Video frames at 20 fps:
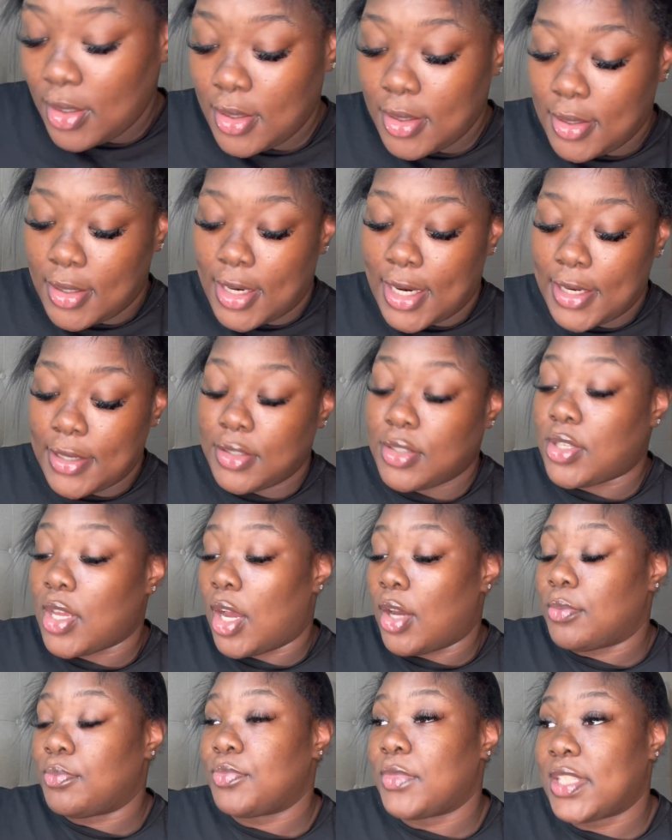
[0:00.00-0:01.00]
All right,
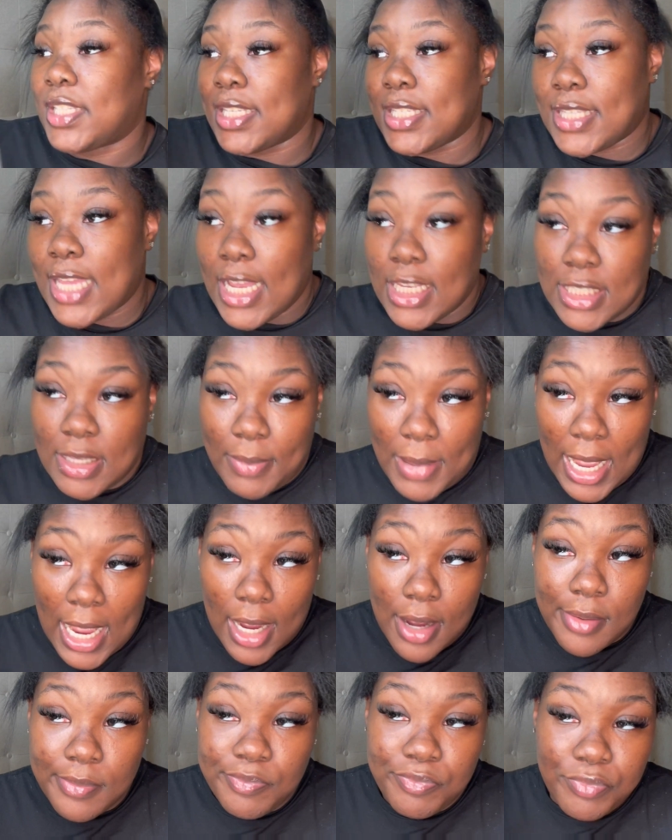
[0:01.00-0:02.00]
so this takes
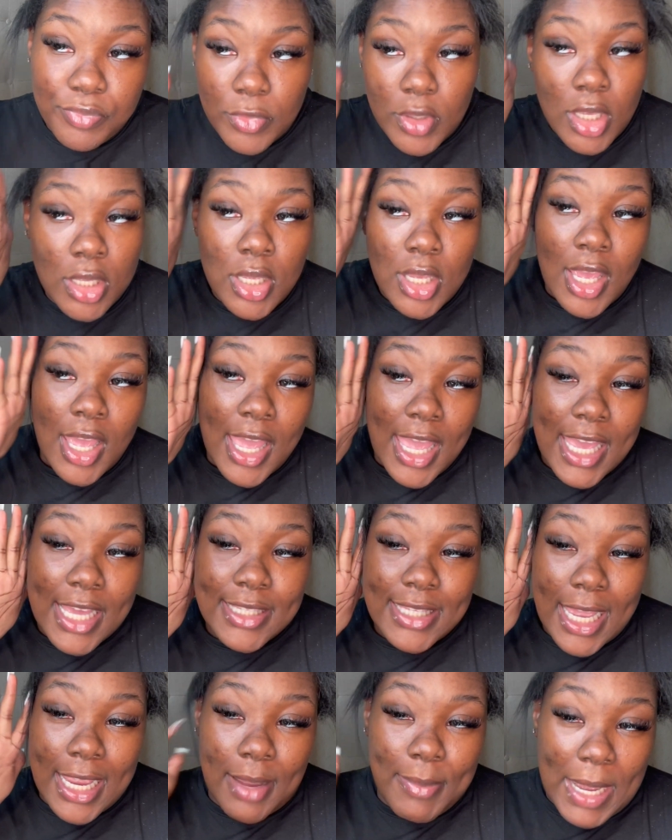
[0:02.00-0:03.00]
about
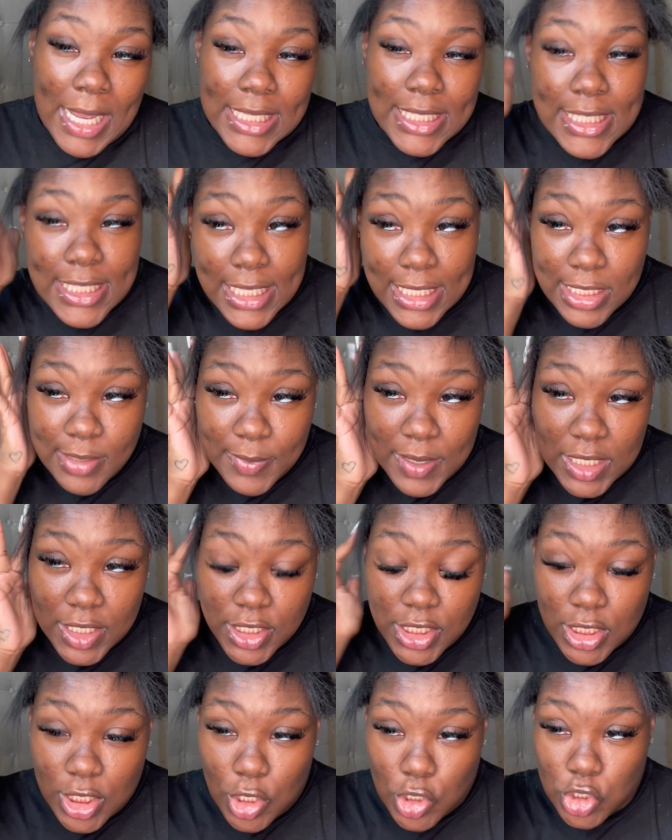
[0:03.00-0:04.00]
6
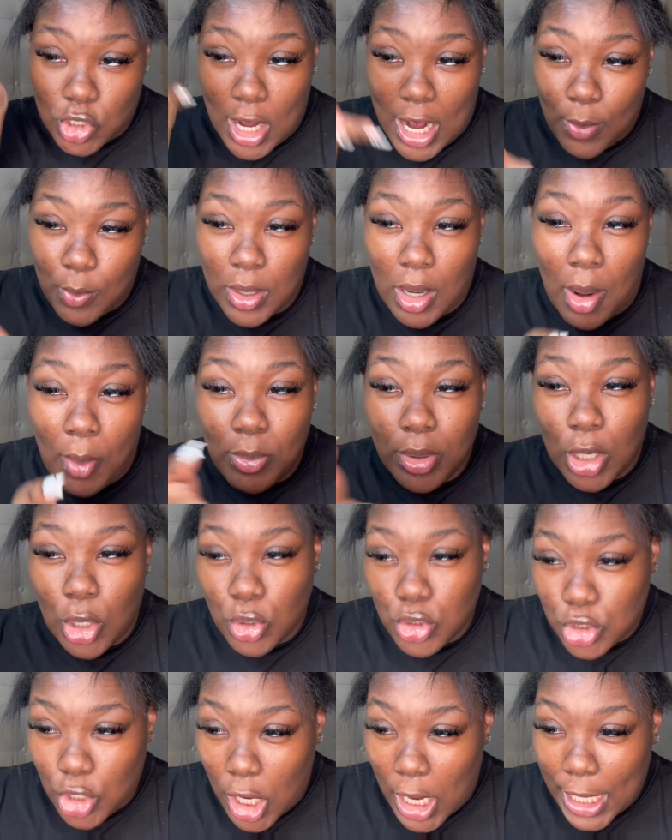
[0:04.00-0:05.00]
minutes to dry with a
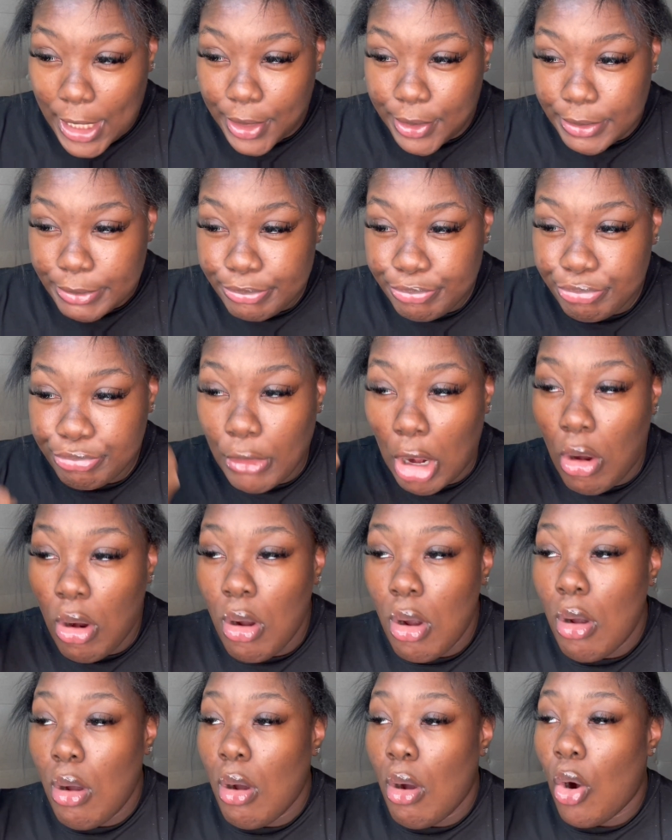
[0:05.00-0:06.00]
blow dryer,
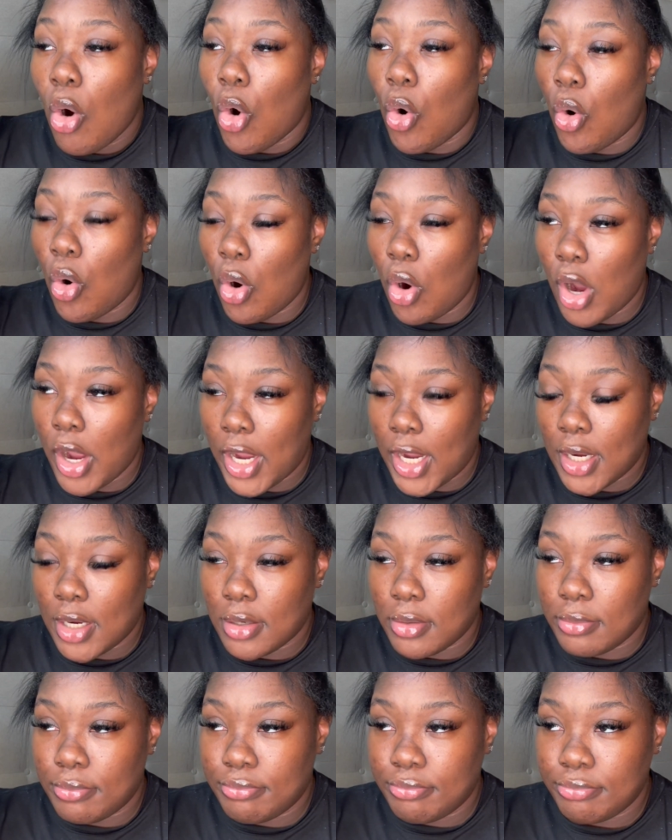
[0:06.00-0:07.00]

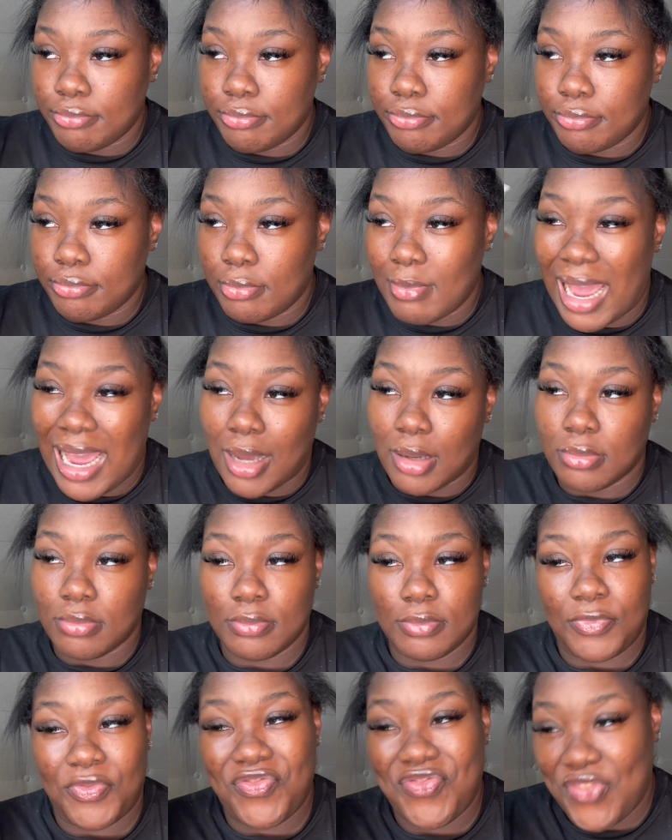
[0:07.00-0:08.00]
or about
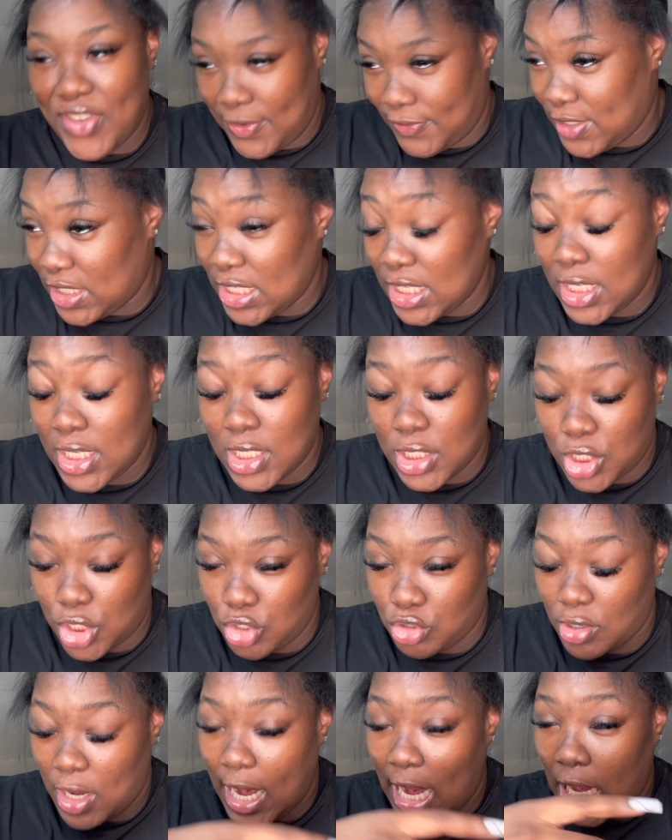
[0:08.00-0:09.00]
15 to
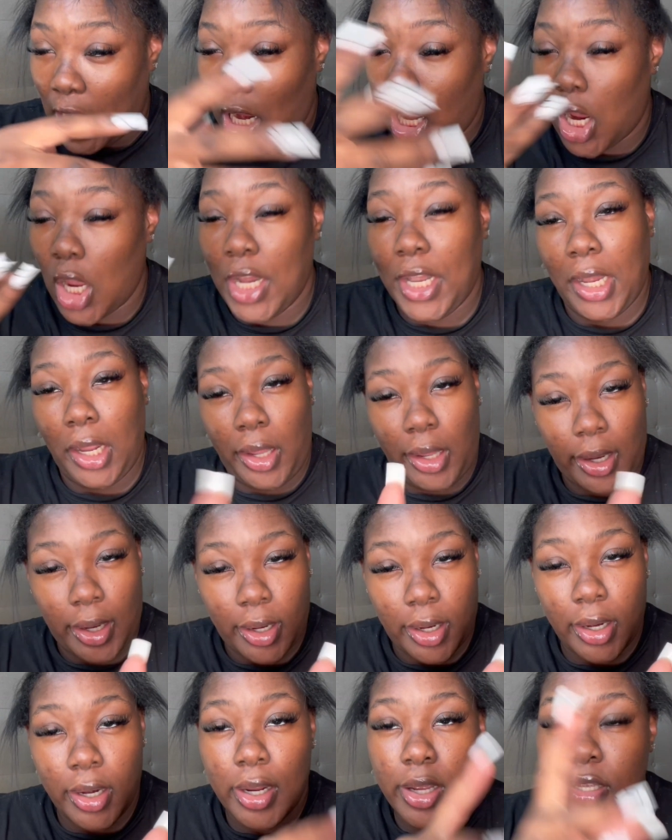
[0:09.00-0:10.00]
dry on the
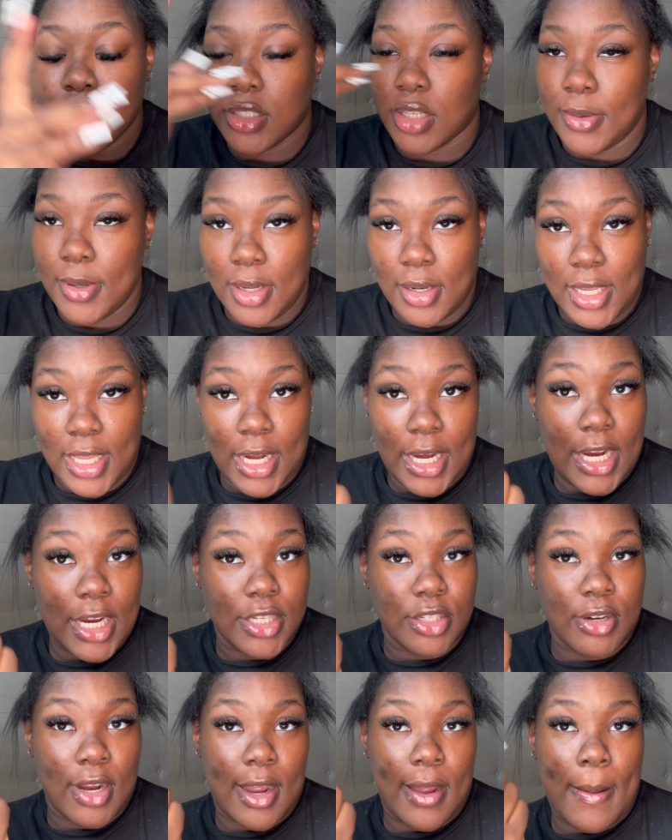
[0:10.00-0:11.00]
air. So we're gonna let the air
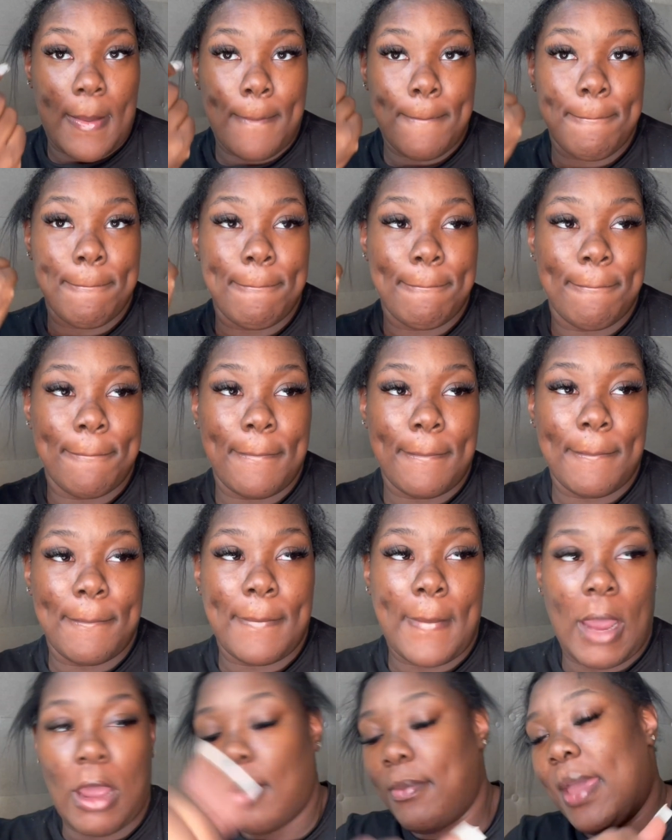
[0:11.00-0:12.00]
dry,
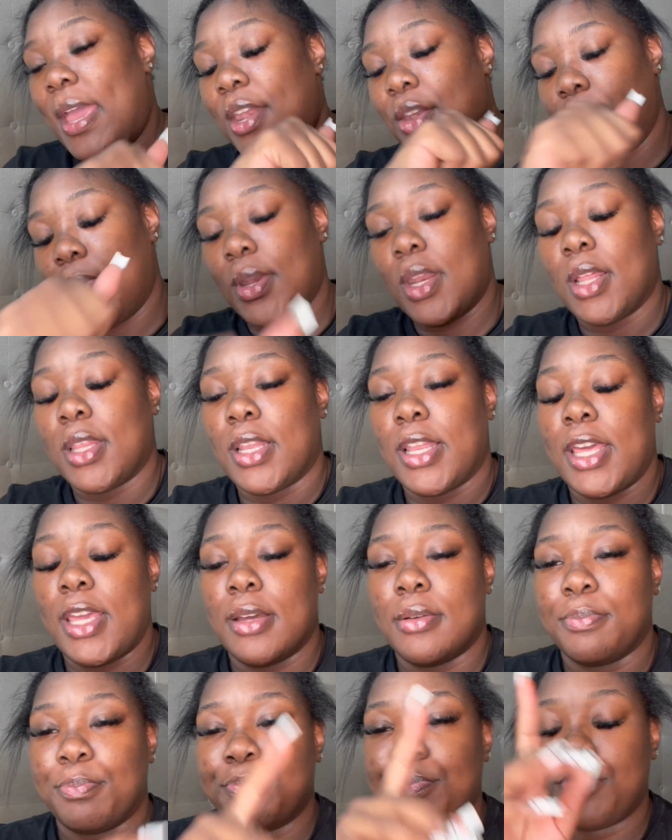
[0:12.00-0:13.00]
come back, do another
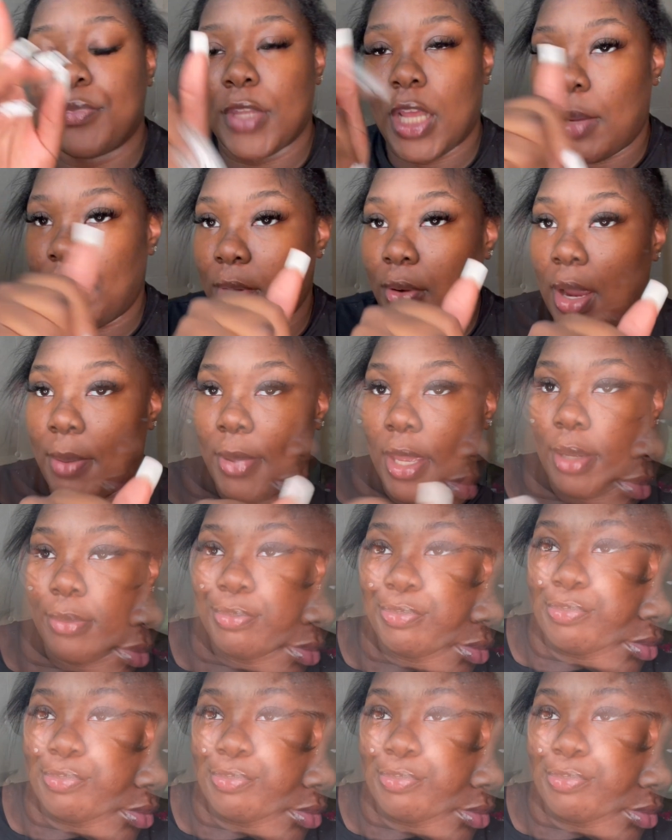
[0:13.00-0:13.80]
layer. I'll be right back.